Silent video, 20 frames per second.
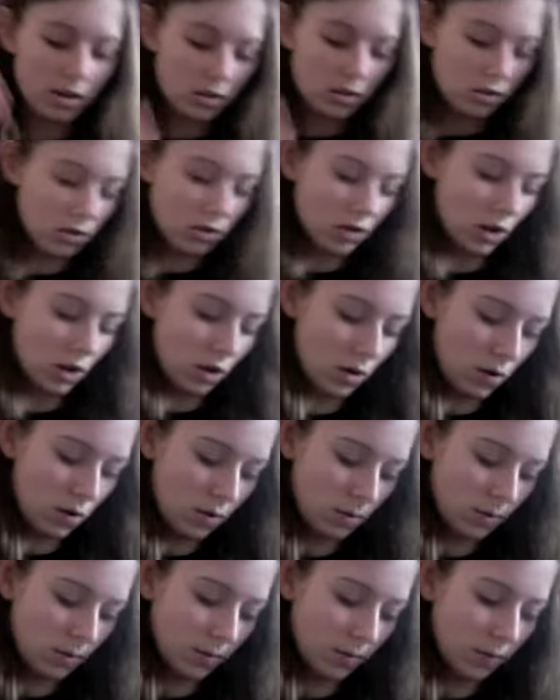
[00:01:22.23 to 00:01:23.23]

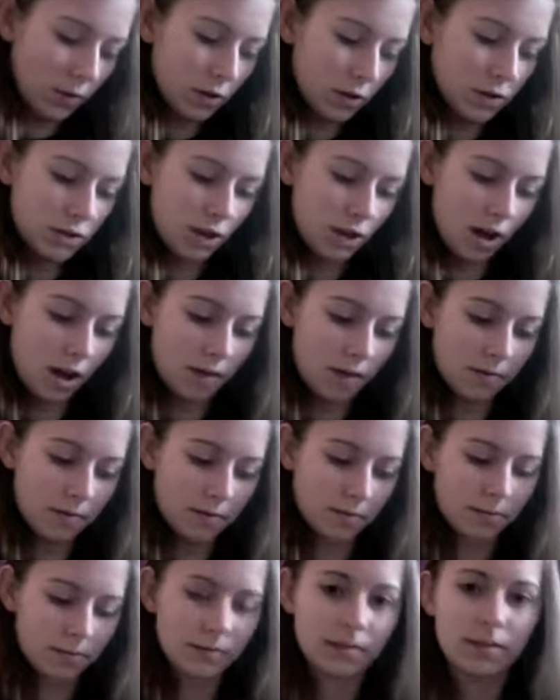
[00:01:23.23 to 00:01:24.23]
So first off,
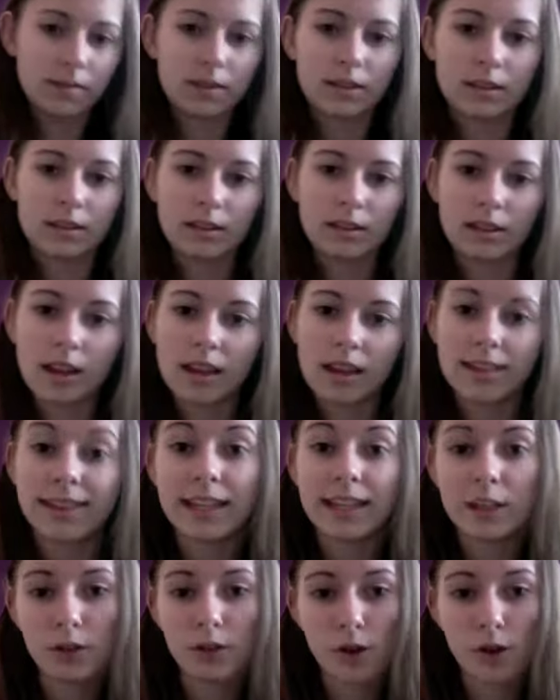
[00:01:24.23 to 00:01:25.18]
these